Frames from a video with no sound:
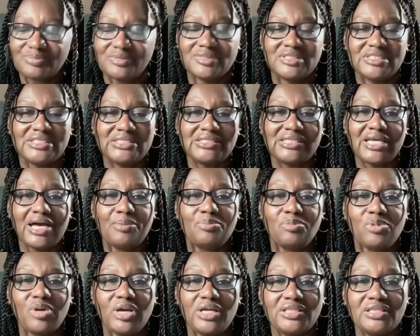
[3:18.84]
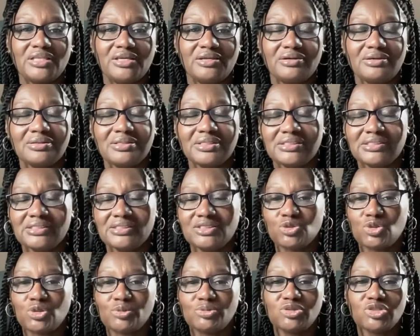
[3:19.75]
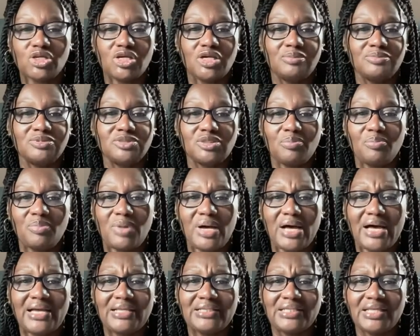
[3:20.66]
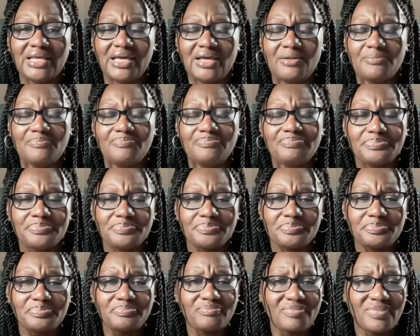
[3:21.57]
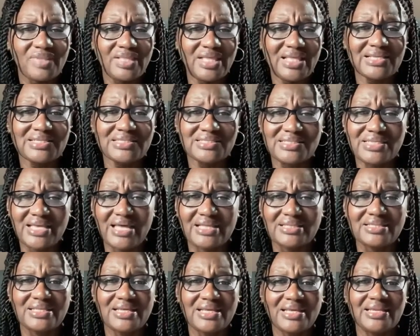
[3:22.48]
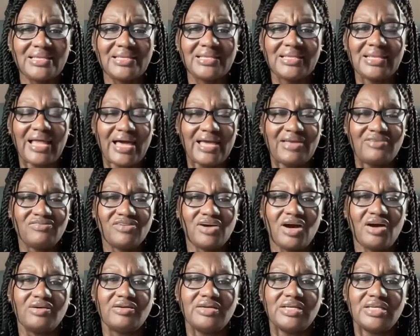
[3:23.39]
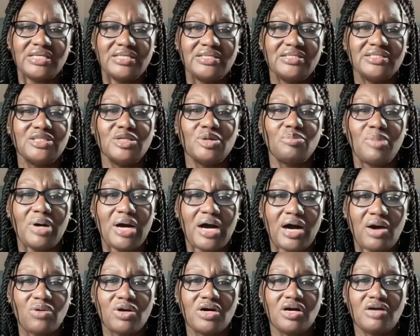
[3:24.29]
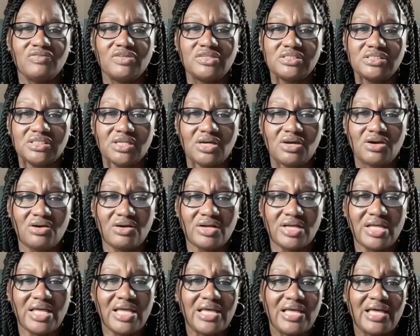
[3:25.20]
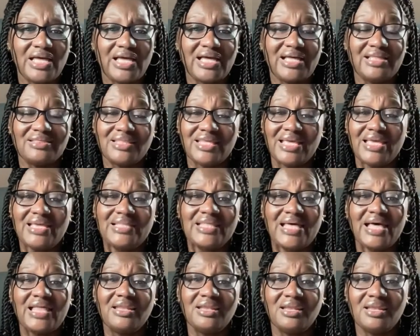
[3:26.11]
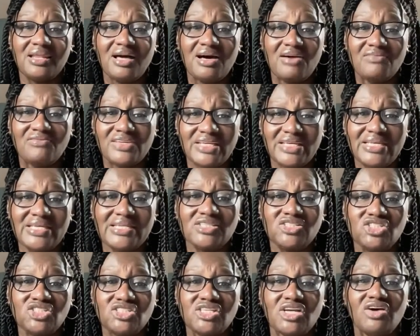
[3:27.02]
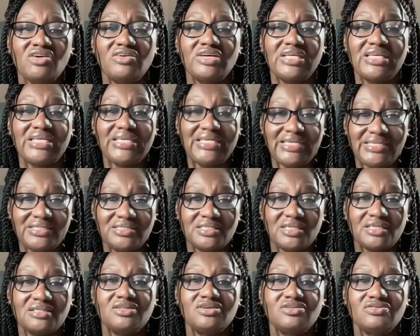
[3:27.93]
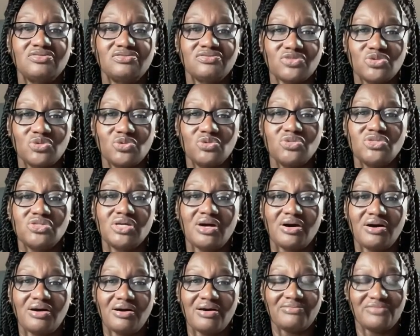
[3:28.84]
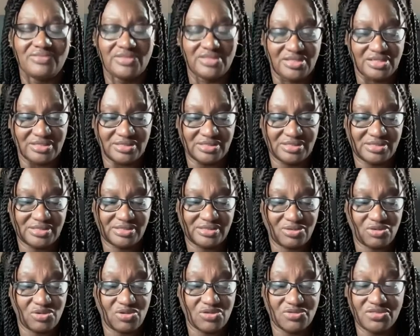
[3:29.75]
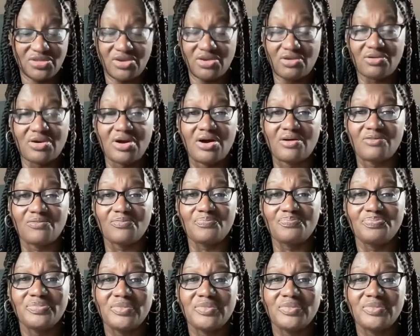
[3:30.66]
Let's stop right there because the scripture comes to mind that death and life are in the power of the tongue, and they that love it shall eat the fruit of it or thereof.